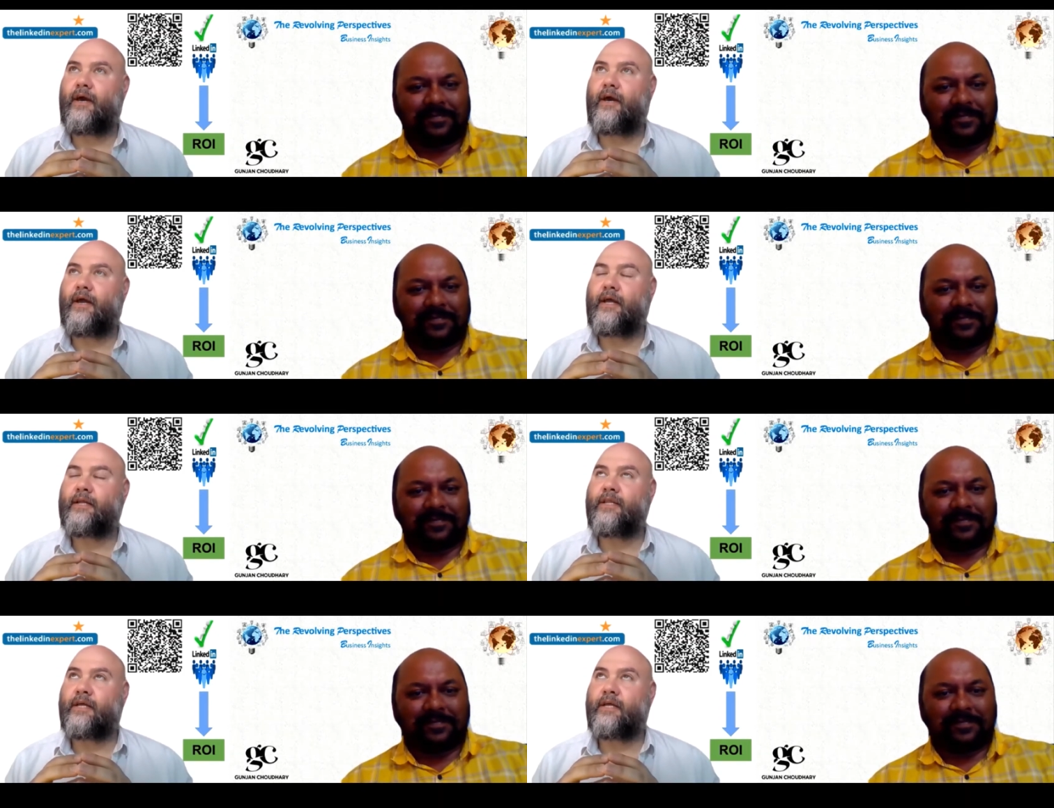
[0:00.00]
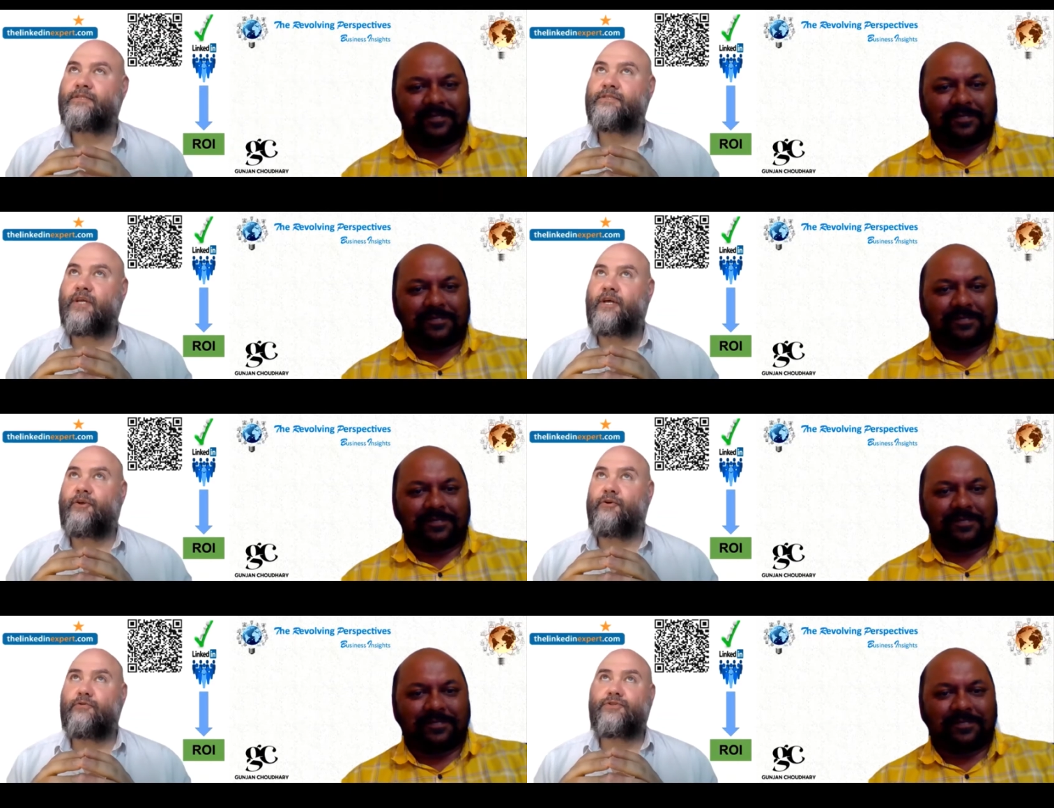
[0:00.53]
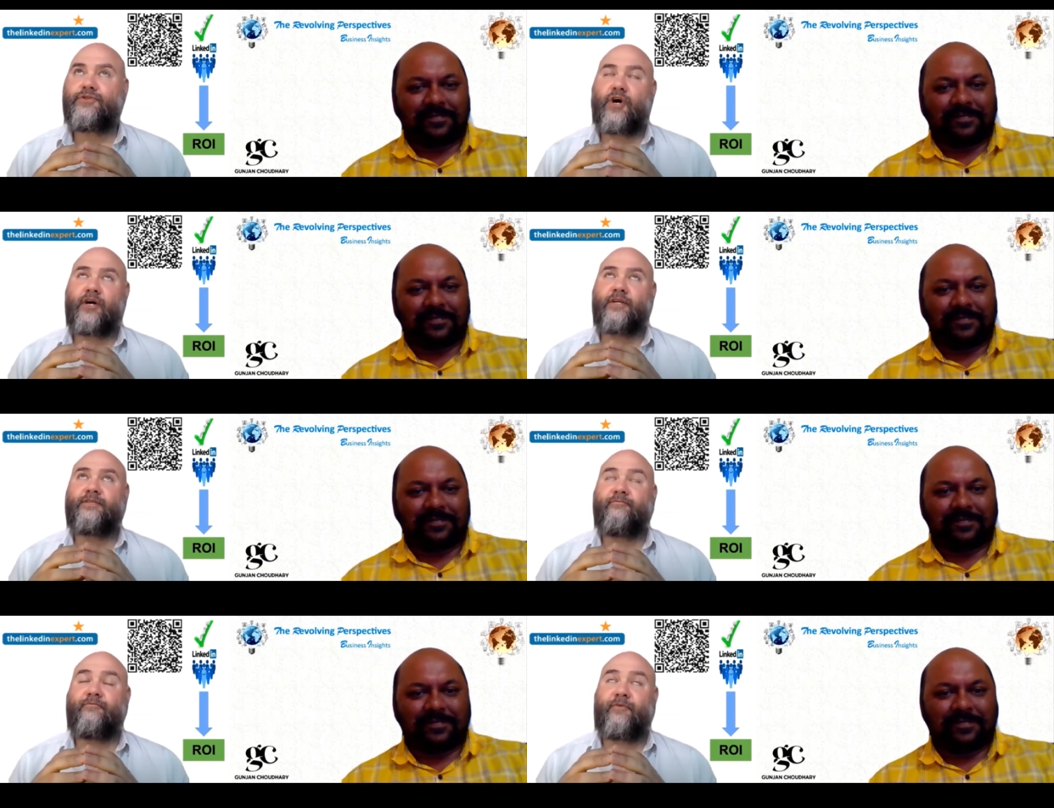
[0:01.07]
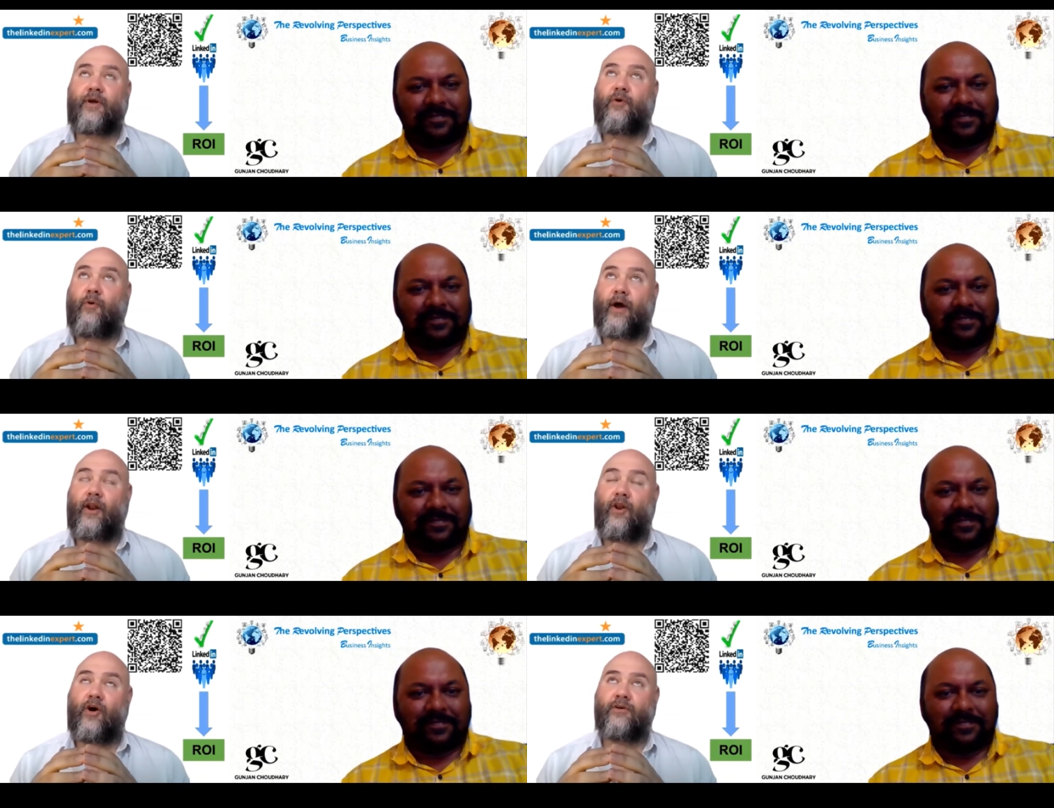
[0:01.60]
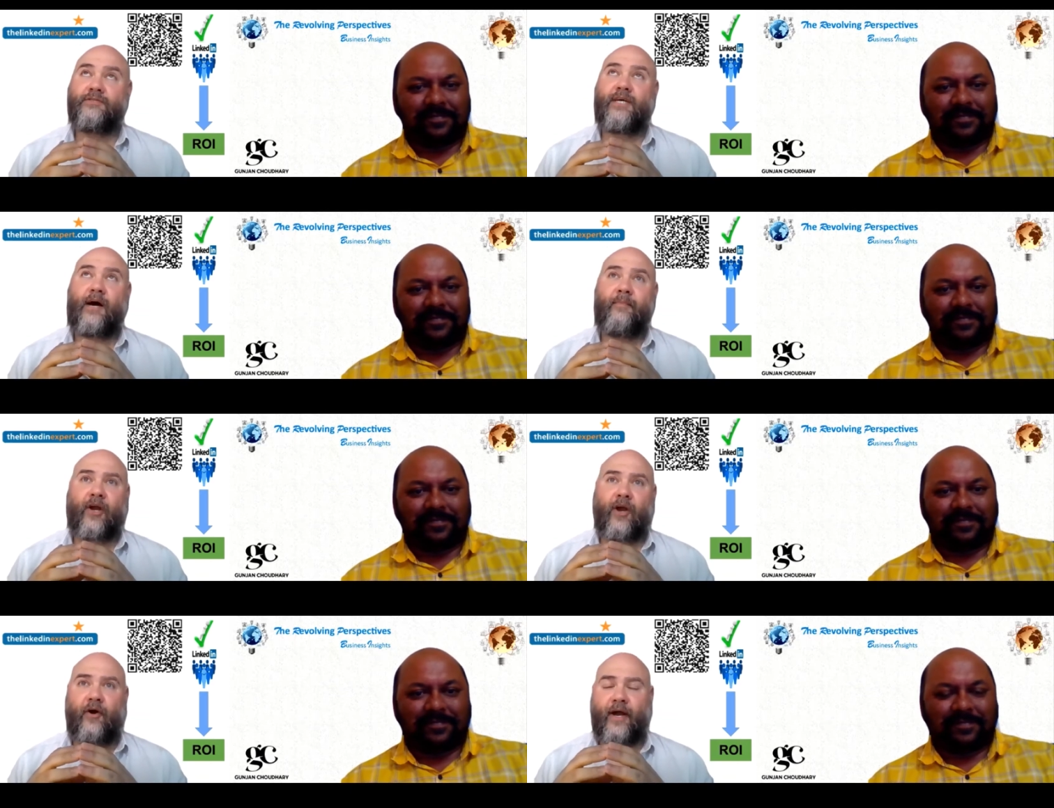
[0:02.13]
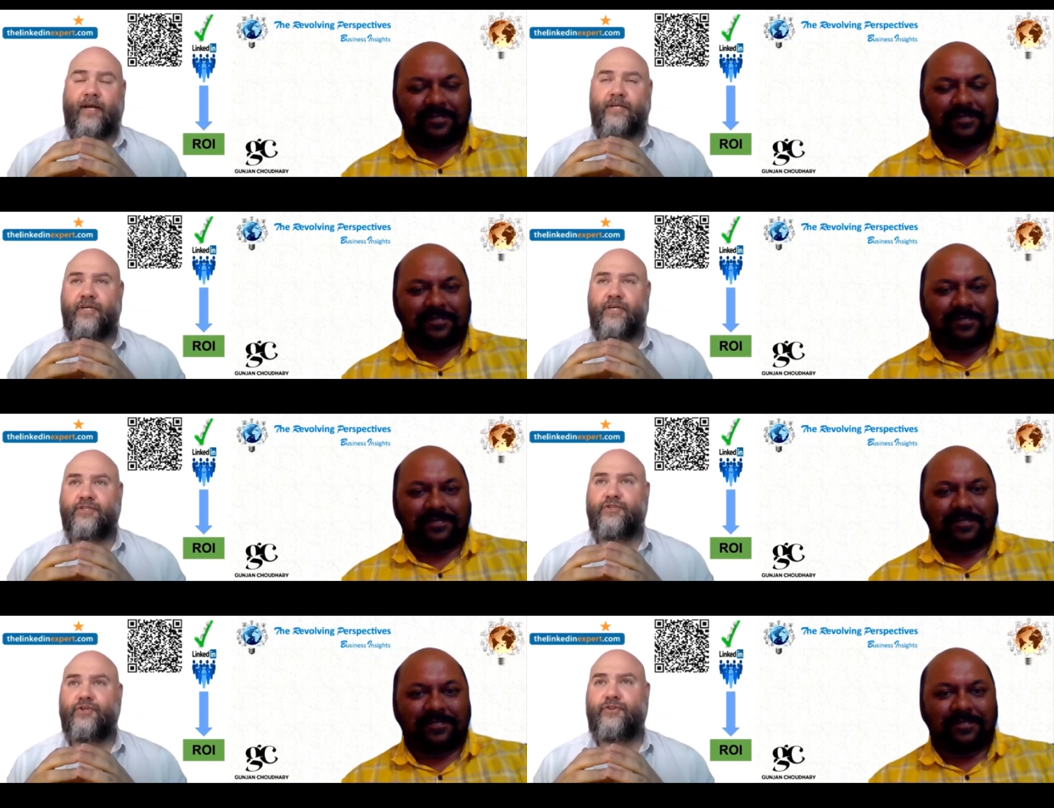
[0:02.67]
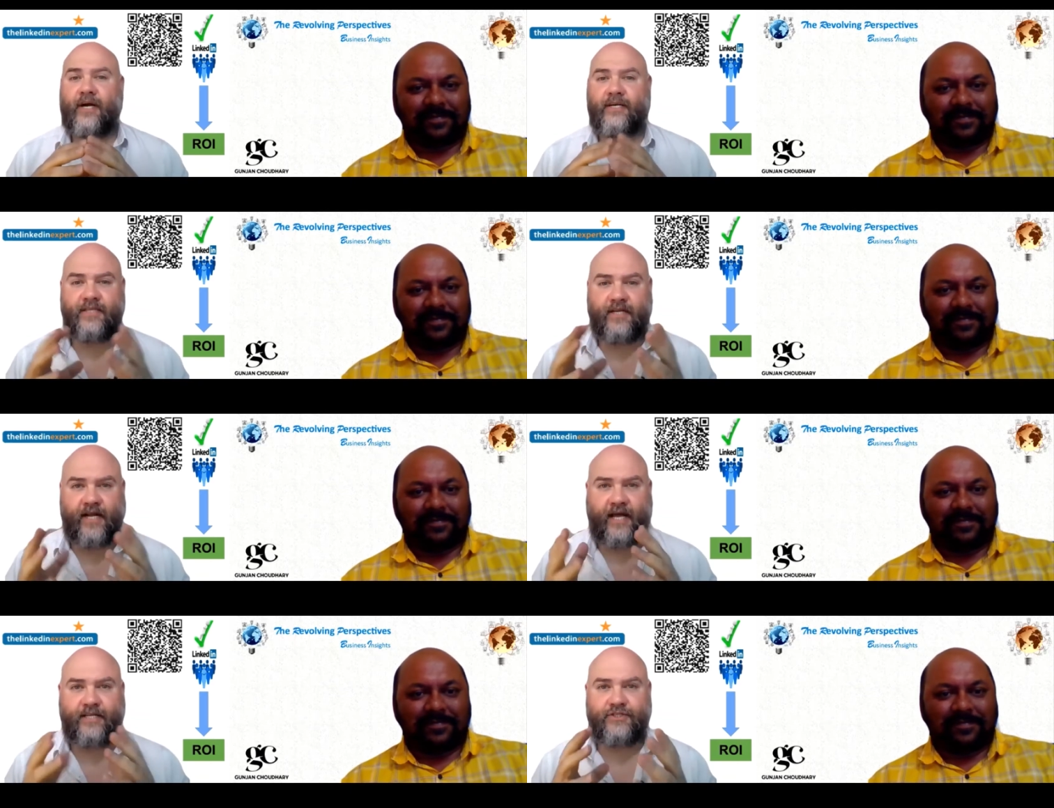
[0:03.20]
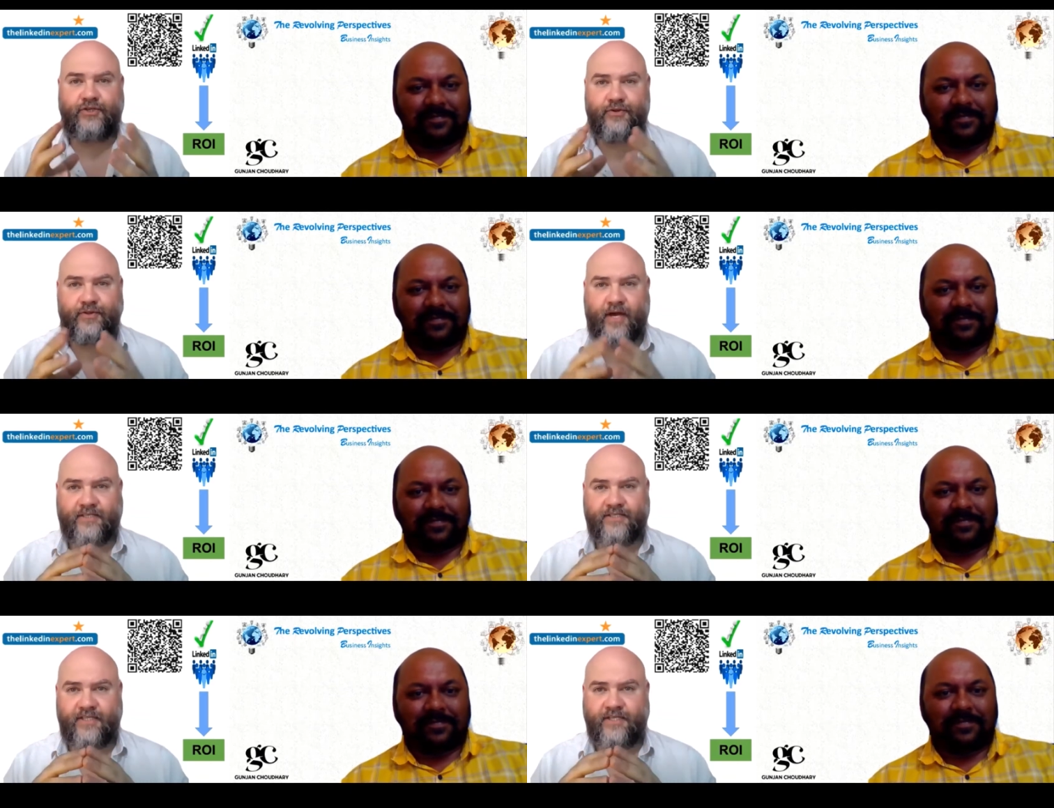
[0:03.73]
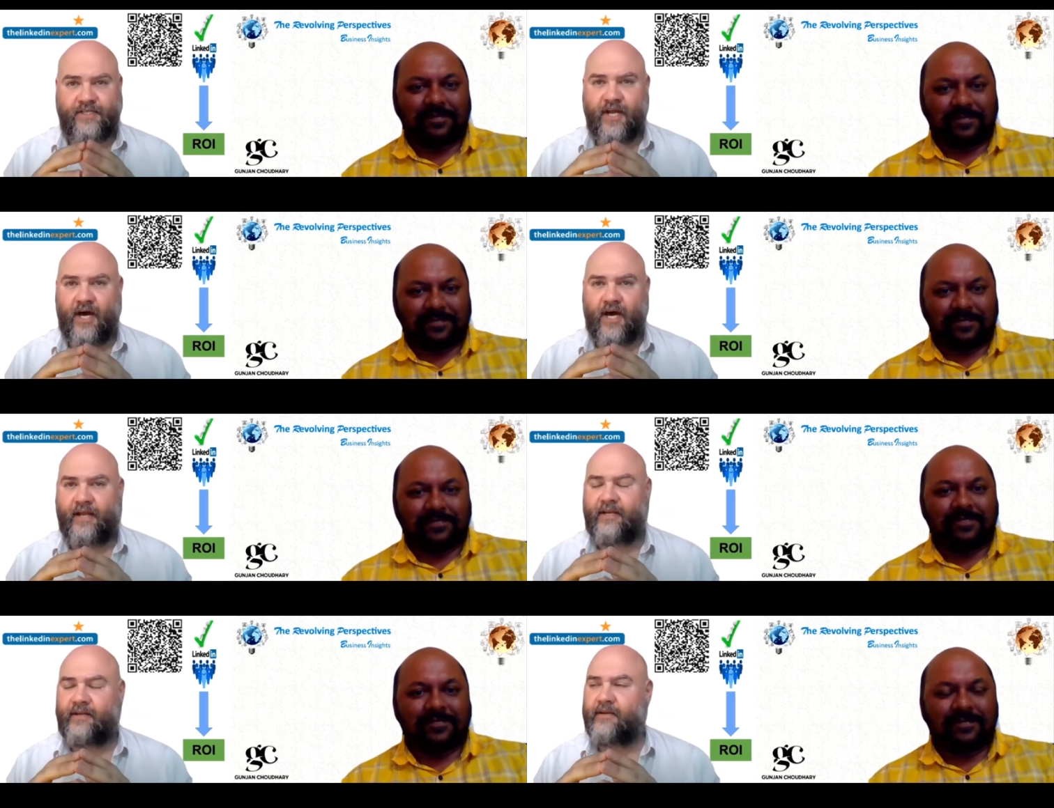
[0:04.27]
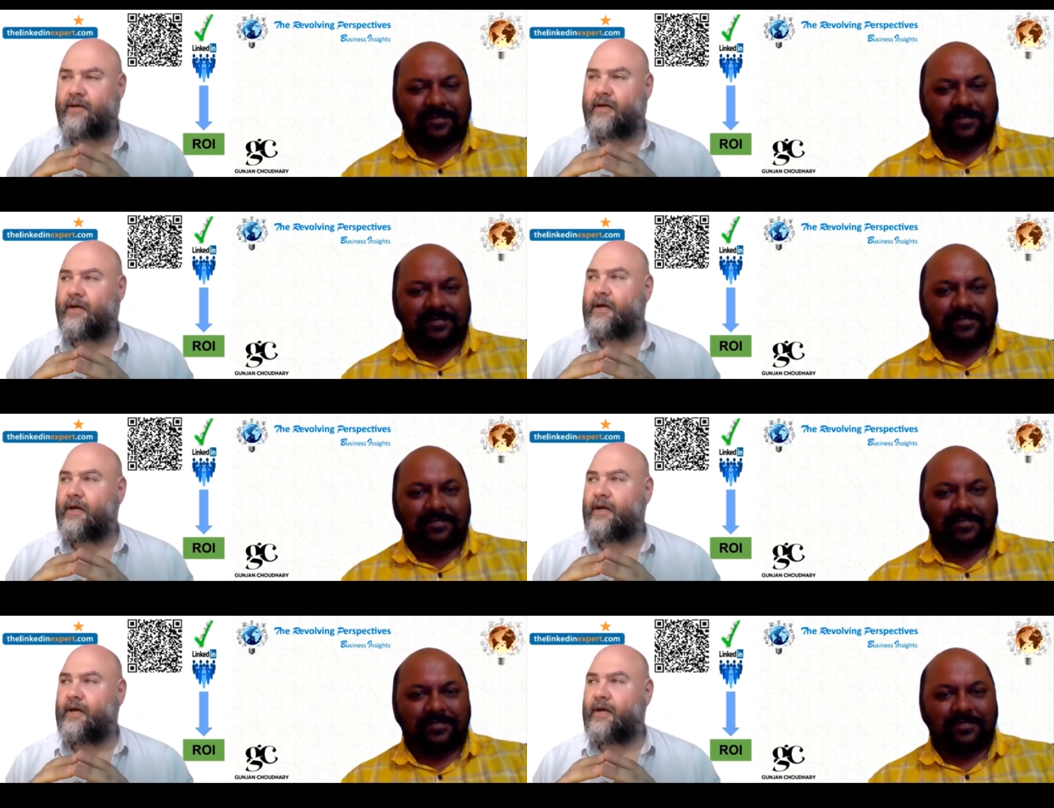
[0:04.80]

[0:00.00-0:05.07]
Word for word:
Speaker 1: it, it, it all started quite a long time ago, actually, in 2008, 2009.